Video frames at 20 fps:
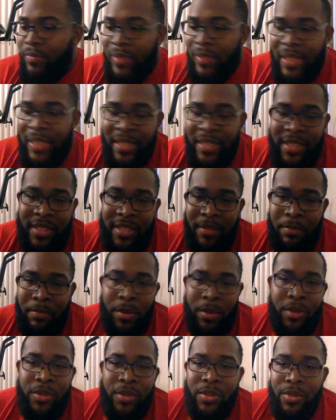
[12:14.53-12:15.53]
it's a
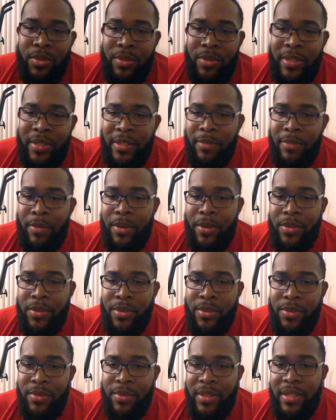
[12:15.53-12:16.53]

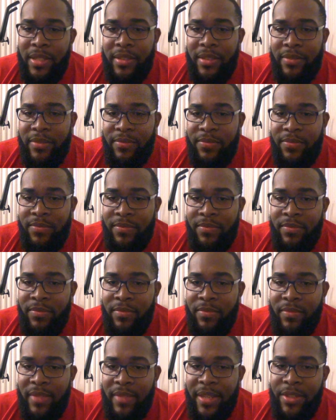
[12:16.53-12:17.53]
personal thing.
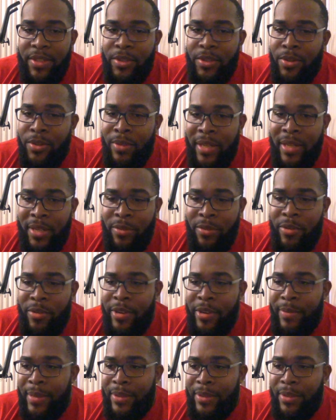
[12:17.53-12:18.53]
Like, you don't got to worry
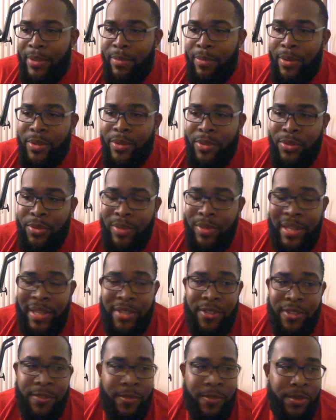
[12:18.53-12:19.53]
about the person who
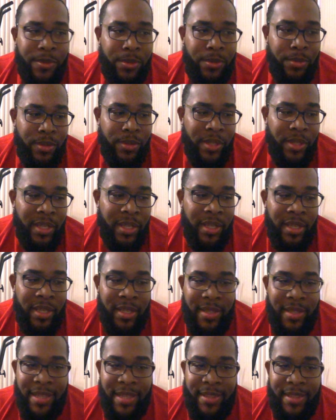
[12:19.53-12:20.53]
has your food,
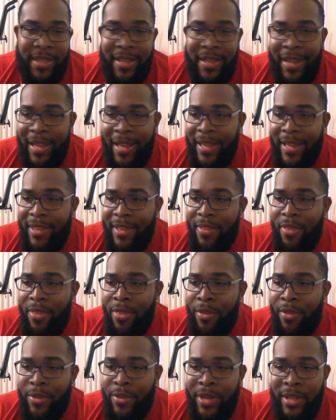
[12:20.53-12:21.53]
that they got
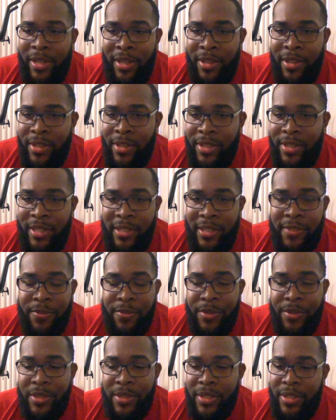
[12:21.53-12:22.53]
30 other
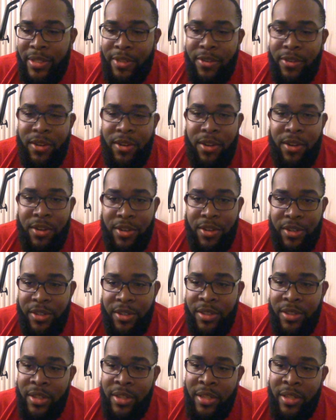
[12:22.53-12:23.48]
deliveries in their car